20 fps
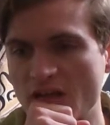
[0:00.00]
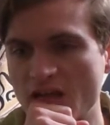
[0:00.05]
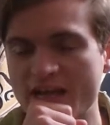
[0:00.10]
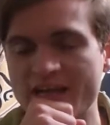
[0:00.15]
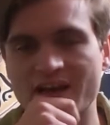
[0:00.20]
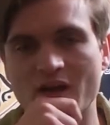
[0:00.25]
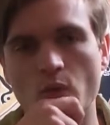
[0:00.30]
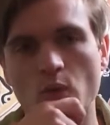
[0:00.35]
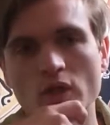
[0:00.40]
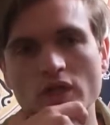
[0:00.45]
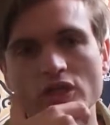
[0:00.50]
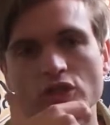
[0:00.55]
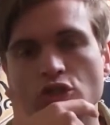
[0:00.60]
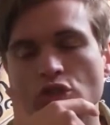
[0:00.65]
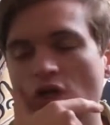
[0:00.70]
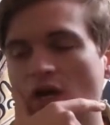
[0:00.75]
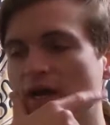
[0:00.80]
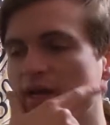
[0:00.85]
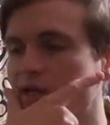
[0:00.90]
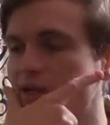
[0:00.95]
And I want to
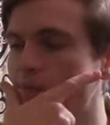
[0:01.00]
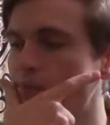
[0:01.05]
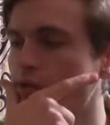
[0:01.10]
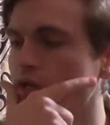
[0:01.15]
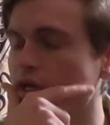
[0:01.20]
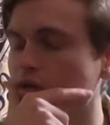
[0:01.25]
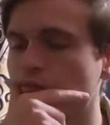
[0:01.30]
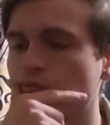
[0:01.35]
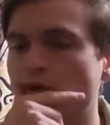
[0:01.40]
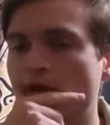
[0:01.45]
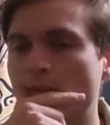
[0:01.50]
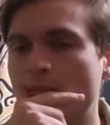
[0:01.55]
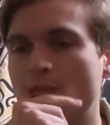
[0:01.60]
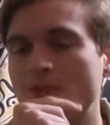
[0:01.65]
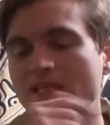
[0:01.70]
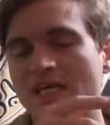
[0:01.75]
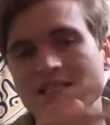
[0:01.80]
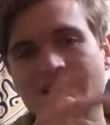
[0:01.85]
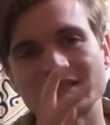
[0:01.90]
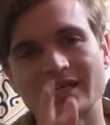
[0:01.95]
try and put, but
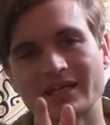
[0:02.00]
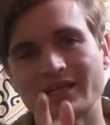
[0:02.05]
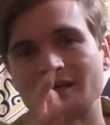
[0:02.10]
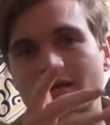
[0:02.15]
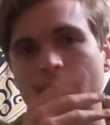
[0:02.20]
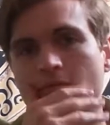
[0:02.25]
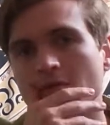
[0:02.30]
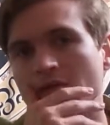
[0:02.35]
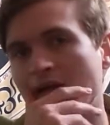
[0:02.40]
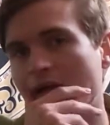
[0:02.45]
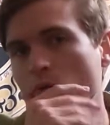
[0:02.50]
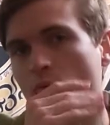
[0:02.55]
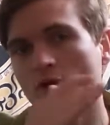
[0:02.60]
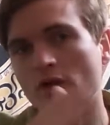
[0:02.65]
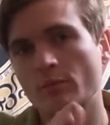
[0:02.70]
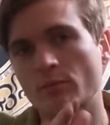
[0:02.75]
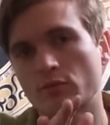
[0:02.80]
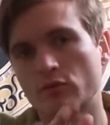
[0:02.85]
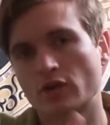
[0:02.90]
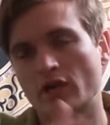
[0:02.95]
that's not it. I
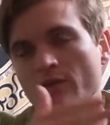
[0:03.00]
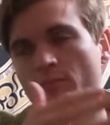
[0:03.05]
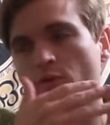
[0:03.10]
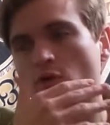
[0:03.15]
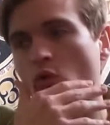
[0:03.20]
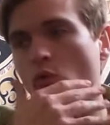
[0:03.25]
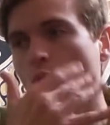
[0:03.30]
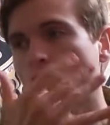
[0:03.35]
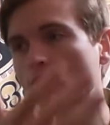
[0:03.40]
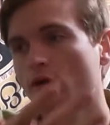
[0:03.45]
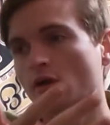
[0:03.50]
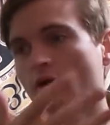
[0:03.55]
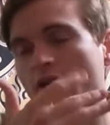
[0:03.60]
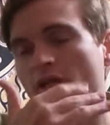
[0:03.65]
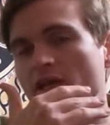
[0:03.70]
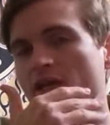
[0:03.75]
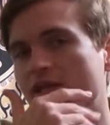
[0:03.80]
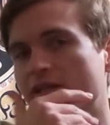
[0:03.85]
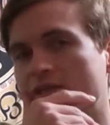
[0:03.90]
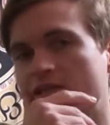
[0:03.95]
want to try and put a word on
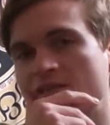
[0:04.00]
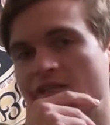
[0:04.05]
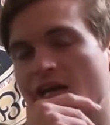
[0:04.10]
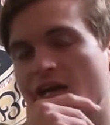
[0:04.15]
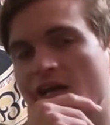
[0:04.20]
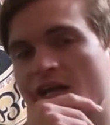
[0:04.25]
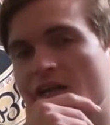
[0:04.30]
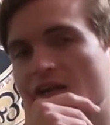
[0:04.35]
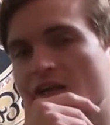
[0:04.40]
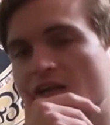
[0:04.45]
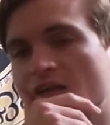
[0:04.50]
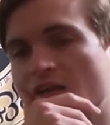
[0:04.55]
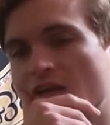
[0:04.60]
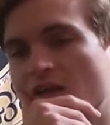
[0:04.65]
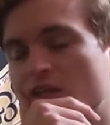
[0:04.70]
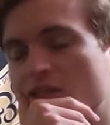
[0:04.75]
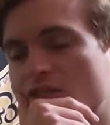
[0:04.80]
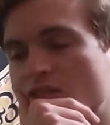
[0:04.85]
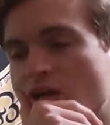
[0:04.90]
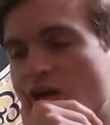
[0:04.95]
it, and it's
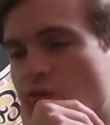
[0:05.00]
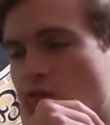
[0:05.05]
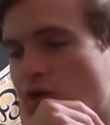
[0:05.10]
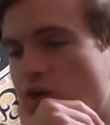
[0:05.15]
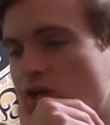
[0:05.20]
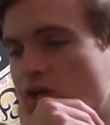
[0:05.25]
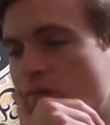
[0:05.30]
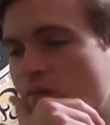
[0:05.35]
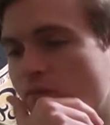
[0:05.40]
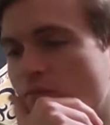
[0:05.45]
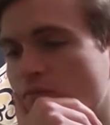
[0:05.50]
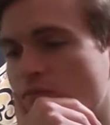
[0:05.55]
not right.